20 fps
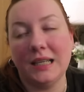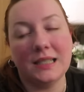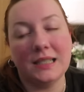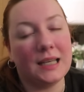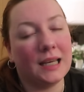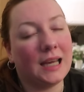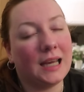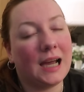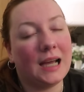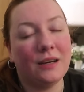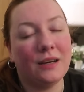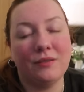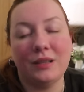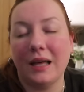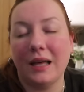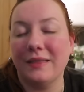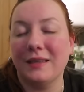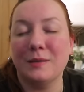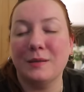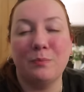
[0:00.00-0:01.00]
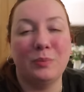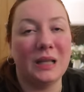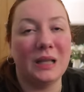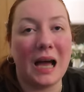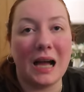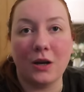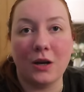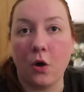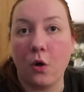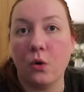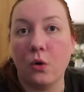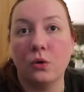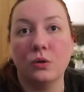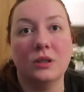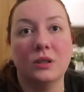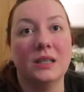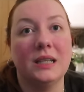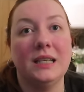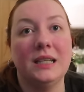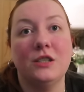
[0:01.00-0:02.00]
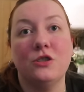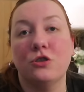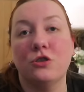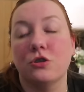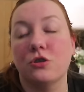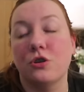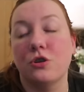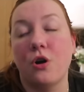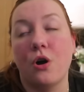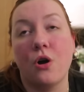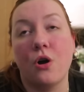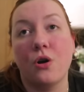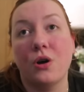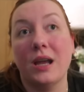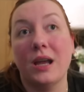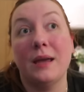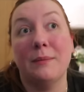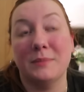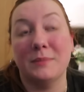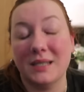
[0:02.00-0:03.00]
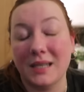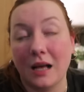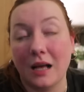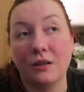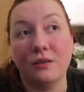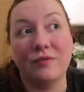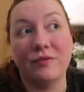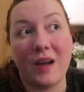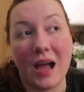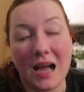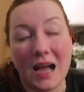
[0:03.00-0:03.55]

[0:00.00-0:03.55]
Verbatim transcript: he's in kind of like this black hole and he's just not himself